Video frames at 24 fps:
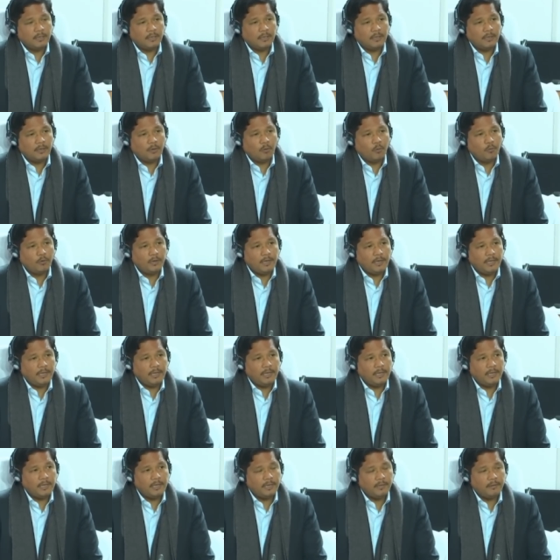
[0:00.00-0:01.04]

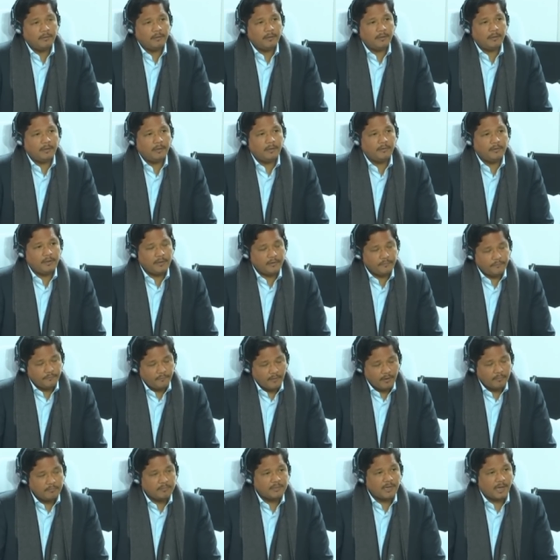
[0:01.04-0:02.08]
only
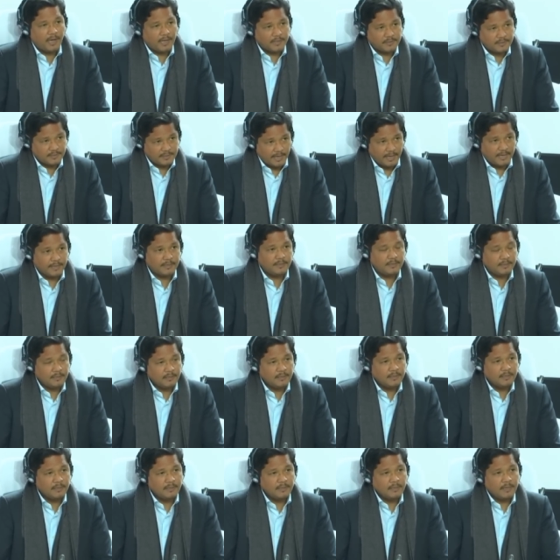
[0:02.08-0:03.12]
reaffirmed our stand,
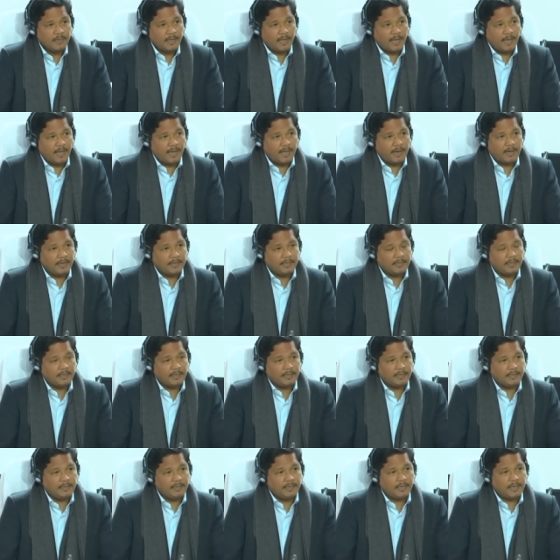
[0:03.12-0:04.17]
and
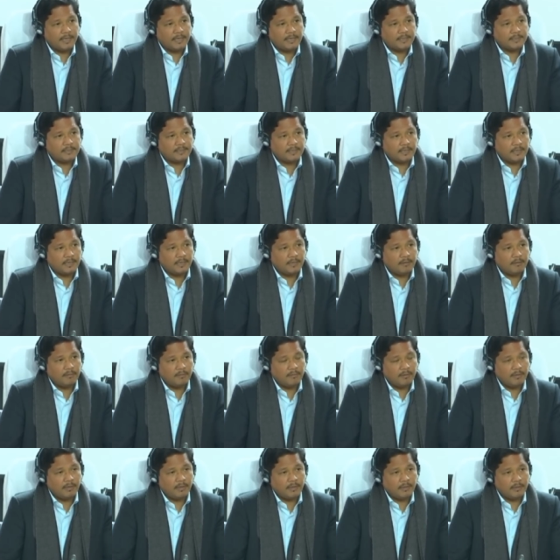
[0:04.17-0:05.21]
he has
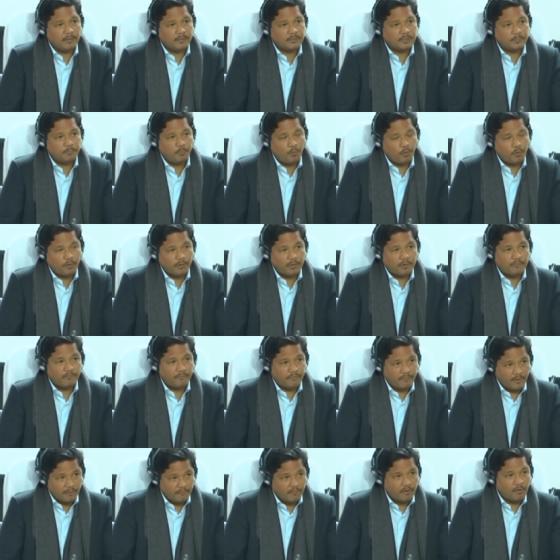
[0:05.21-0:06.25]
spoken in
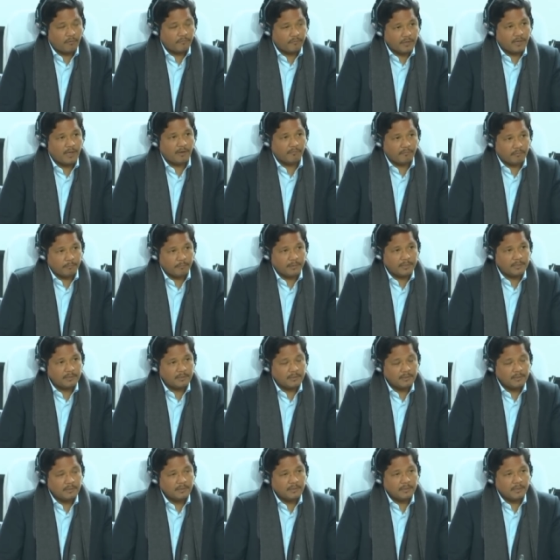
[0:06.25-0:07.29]
favor of the government,
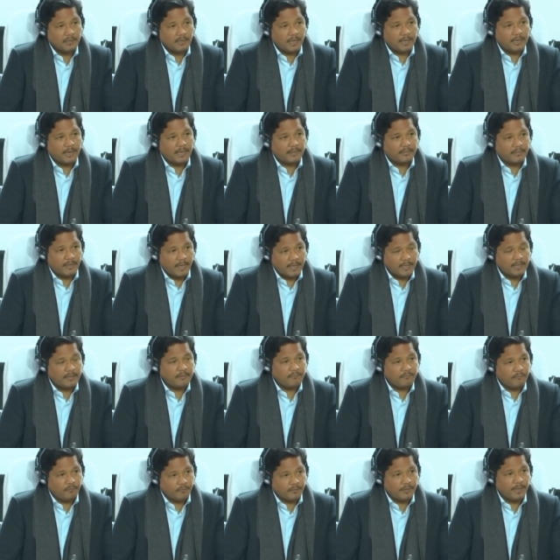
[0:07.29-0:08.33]
and I thank him
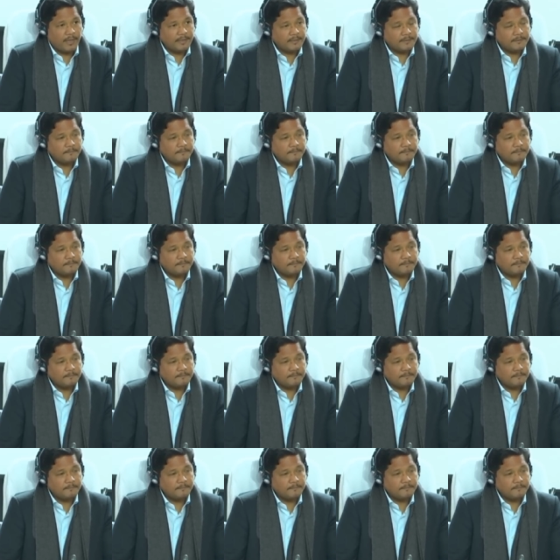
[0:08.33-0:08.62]
for that.